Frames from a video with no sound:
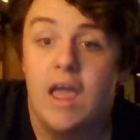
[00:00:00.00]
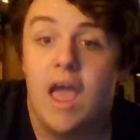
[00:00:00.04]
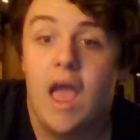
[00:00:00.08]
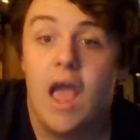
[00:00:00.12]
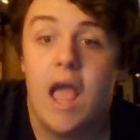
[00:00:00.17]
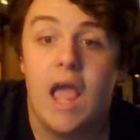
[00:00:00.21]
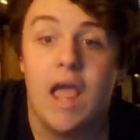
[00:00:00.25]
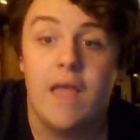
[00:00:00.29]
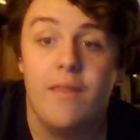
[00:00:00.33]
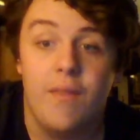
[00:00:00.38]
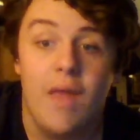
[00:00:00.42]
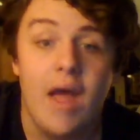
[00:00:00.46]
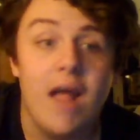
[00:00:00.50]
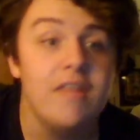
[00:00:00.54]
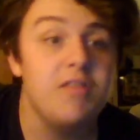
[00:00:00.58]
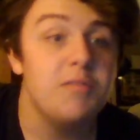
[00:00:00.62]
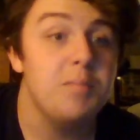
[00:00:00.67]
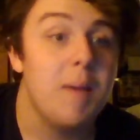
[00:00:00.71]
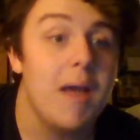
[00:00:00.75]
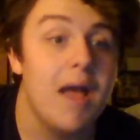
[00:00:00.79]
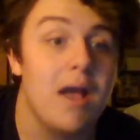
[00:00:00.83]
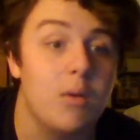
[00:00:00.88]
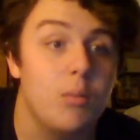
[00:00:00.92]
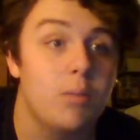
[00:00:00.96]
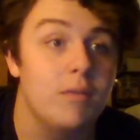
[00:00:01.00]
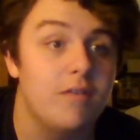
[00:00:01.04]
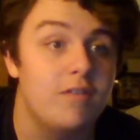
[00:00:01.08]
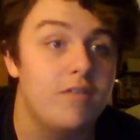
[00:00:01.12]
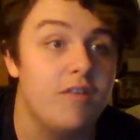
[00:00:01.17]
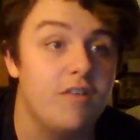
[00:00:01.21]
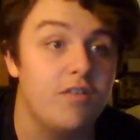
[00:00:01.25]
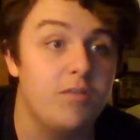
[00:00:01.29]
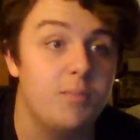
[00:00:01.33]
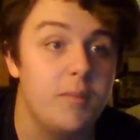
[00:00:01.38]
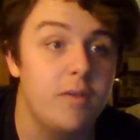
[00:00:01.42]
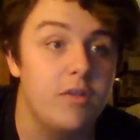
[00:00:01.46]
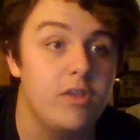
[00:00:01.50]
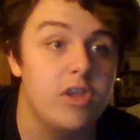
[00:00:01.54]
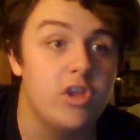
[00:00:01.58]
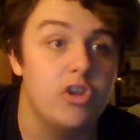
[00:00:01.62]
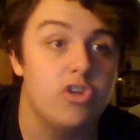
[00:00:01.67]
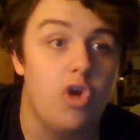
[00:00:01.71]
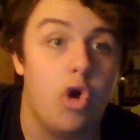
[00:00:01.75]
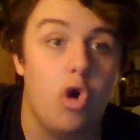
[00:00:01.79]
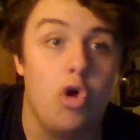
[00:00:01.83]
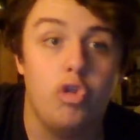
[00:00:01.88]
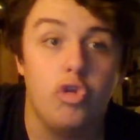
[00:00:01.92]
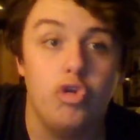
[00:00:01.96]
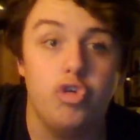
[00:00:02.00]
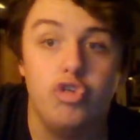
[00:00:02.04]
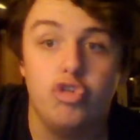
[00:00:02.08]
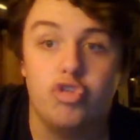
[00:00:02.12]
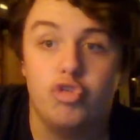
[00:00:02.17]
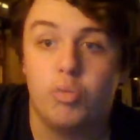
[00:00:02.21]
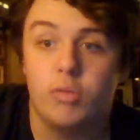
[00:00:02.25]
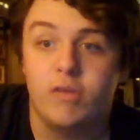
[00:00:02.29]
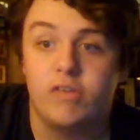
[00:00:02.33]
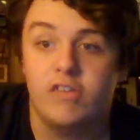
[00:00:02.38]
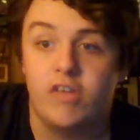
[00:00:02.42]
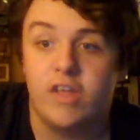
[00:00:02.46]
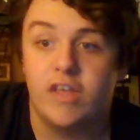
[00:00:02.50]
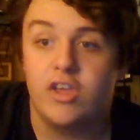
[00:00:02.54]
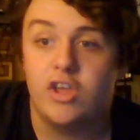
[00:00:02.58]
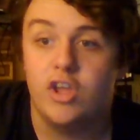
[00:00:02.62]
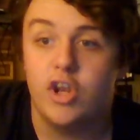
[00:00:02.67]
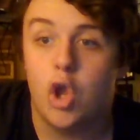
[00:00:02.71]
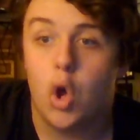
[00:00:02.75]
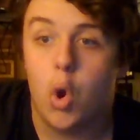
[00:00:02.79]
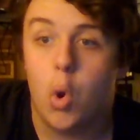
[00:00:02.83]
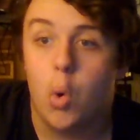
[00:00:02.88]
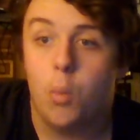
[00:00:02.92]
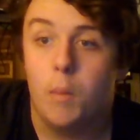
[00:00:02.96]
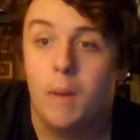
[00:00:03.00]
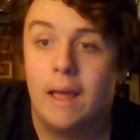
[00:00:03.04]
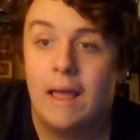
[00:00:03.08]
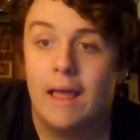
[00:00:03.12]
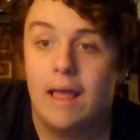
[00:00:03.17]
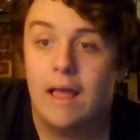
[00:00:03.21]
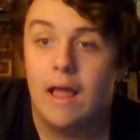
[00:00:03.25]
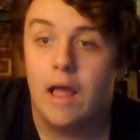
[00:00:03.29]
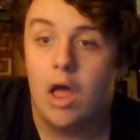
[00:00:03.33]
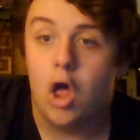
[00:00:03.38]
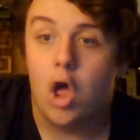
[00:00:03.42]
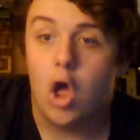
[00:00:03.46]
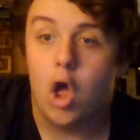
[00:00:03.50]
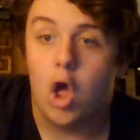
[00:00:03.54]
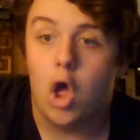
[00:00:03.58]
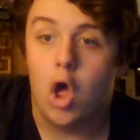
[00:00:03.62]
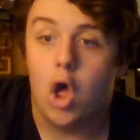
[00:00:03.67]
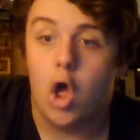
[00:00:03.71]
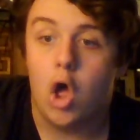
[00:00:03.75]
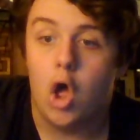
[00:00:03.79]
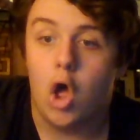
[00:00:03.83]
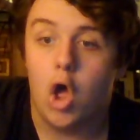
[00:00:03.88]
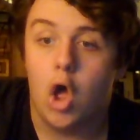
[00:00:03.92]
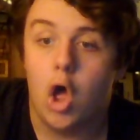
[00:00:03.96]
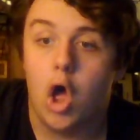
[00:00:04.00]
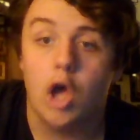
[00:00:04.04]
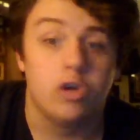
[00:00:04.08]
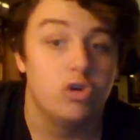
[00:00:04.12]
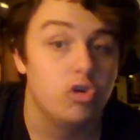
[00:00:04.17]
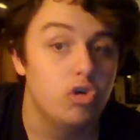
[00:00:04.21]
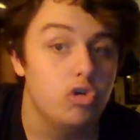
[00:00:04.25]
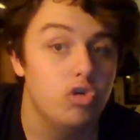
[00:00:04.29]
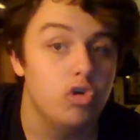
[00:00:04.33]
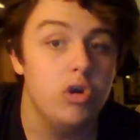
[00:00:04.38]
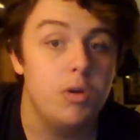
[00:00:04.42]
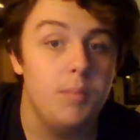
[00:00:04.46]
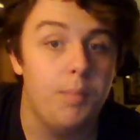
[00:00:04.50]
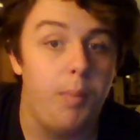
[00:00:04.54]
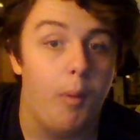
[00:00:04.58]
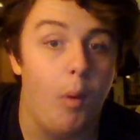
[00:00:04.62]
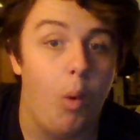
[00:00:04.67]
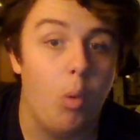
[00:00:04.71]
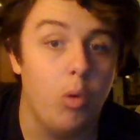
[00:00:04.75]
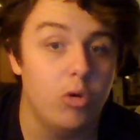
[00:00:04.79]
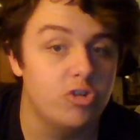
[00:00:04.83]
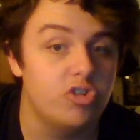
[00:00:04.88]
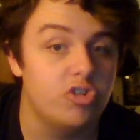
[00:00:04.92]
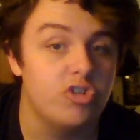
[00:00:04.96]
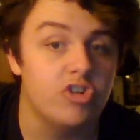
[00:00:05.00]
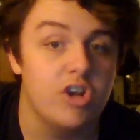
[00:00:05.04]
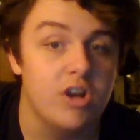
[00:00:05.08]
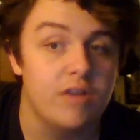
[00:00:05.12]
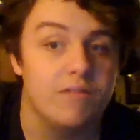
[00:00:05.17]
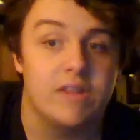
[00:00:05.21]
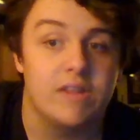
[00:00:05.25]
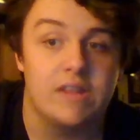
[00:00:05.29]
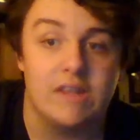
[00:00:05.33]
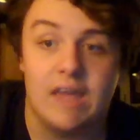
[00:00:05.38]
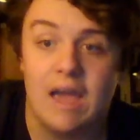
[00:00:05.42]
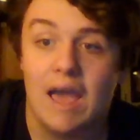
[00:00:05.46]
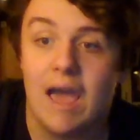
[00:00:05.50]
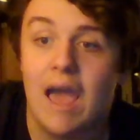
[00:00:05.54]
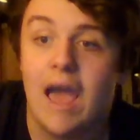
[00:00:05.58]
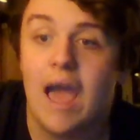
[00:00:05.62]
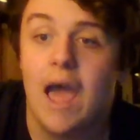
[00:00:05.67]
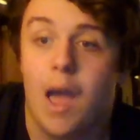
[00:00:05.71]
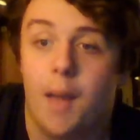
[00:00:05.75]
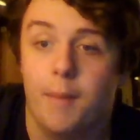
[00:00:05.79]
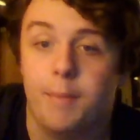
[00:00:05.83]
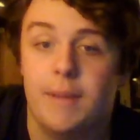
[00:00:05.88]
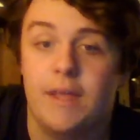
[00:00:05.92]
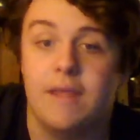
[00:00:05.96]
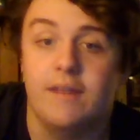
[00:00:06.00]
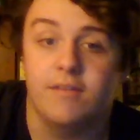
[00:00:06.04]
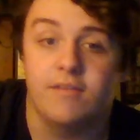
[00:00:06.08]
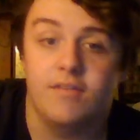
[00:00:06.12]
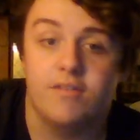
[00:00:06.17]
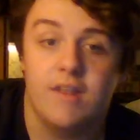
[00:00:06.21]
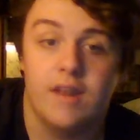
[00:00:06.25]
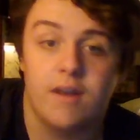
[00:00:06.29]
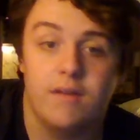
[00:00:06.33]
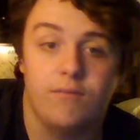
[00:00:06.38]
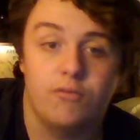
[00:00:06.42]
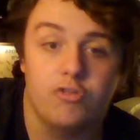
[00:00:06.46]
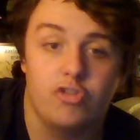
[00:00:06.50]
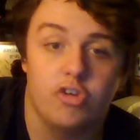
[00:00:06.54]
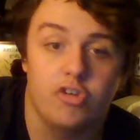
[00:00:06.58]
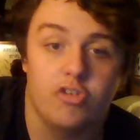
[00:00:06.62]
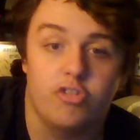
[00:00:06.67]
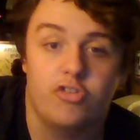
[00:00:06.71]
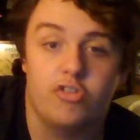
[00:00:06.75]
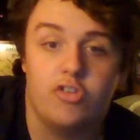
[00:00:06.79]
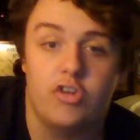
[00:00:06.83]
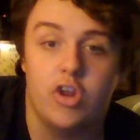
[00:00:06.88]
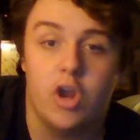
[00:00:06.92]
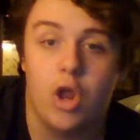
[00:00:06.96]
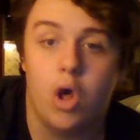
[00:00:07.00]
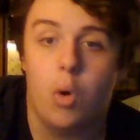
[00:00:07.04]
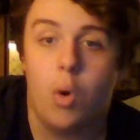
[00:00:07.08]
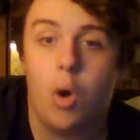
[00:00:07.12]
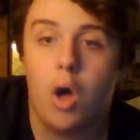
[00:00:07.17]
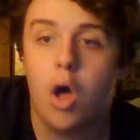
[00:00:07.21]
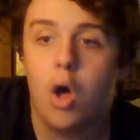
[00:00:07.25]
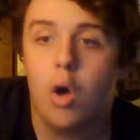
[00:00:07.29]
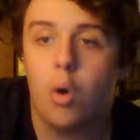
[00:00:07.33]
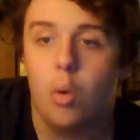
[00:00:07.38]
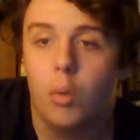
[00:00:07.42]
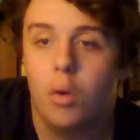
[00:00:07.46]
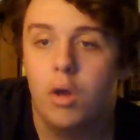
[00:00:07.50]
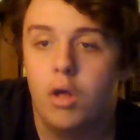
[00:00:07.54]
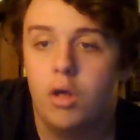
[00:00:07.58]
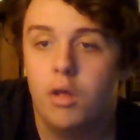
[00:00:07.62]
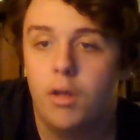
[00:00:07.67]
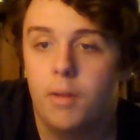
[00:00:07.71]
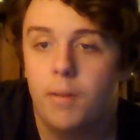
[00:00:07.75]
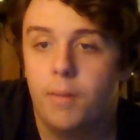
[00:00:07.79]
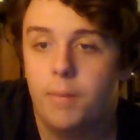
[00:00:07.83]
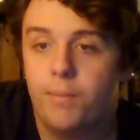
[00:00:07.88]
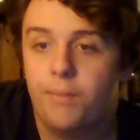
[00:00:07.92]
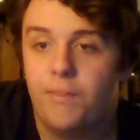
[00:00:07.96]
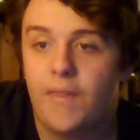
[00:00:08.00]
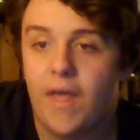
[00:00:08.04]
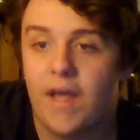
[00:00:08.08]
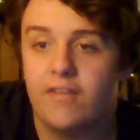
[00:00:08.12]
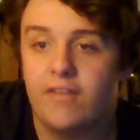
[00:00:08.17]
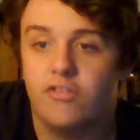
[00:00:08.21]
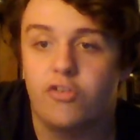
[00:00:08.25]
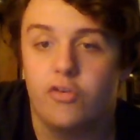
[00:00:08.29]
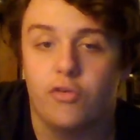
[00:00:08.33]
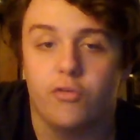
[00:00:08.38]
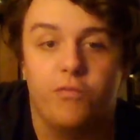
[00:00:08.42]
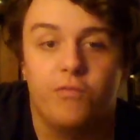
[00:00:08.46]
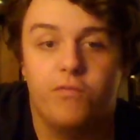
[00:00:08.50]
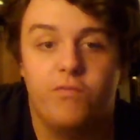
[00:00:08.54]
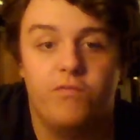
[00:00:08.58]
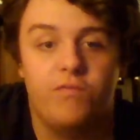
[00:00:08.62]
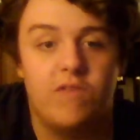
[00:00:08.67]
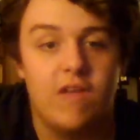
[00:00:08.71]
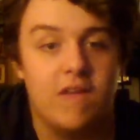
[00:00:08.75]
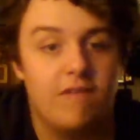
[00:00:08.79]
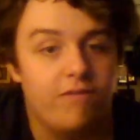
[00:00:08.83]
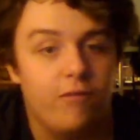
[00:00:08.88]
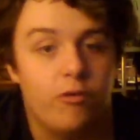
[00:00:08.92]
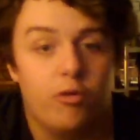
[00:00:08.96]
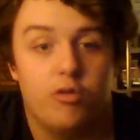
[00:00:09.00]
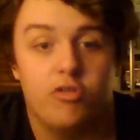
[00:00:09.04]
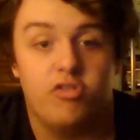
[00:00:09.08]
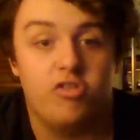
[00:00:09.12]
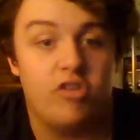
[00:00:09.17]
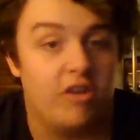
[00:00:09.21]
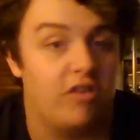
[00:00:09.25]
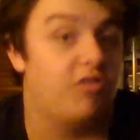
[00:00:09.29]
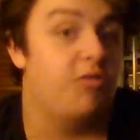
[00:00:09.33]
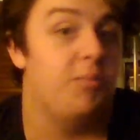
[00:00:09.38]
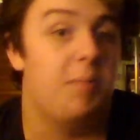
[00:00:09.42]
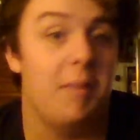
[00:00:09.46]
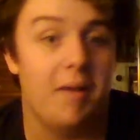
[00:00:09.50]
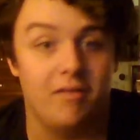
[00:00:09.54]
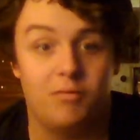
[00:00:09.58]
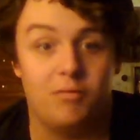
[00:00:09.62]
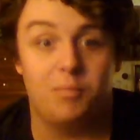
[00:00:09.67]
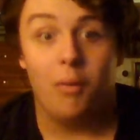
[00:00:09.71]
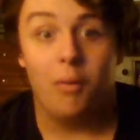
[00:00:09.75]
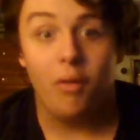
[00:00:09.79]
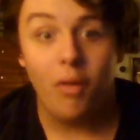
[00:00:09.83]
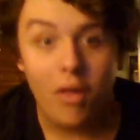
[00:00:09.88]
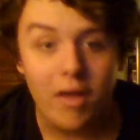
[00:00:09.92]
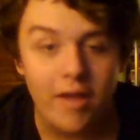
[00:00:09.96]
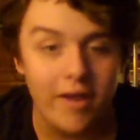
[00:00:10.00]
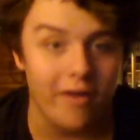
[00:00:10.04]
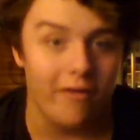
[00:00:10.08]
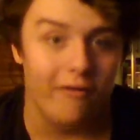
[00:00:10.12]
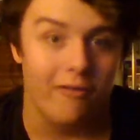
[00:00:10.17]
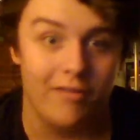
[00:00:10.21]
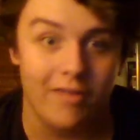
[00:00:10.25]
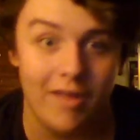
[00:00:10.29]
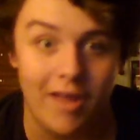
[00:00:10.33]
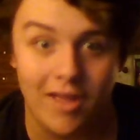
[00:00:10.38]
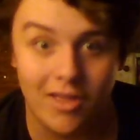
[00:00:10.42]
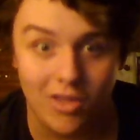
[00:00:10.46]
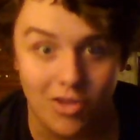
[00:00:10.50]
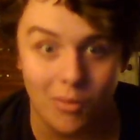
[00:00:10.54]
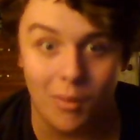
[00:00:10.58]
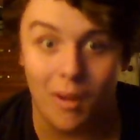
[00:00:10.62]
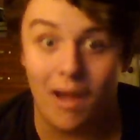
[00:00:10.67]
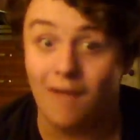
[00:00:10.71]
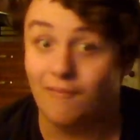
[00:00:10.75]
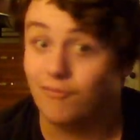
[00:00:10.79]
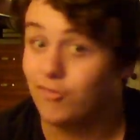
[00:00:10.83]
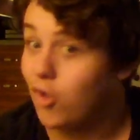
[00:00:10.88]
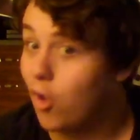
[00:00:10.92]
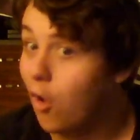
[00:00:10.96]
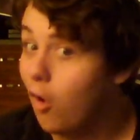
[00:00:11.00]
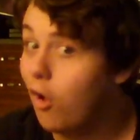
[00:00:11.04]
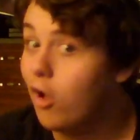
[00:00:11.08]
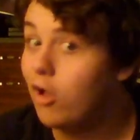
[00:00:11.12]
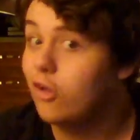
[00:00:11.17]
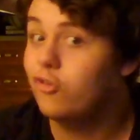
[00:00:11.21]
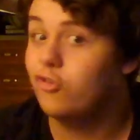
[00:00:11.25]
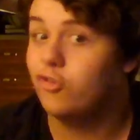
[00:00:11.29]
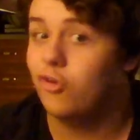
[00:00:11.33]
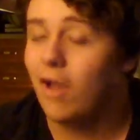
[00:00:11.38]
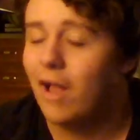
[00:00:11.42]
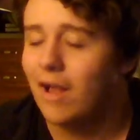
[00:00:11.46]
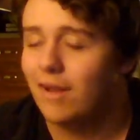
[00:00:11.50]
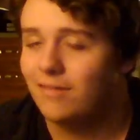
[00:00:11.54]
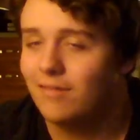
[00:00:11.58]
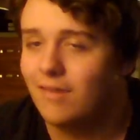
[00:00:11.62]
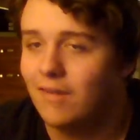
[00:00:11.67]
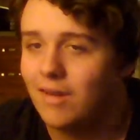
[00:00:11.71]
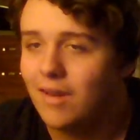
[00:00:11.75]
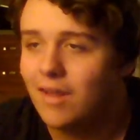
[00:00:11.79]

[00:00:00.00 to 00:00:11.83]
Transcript: and that's back when $6 million was like, a good portion of the cap, instead of just, oh, that's your 5th or 6th best player that you have contracted.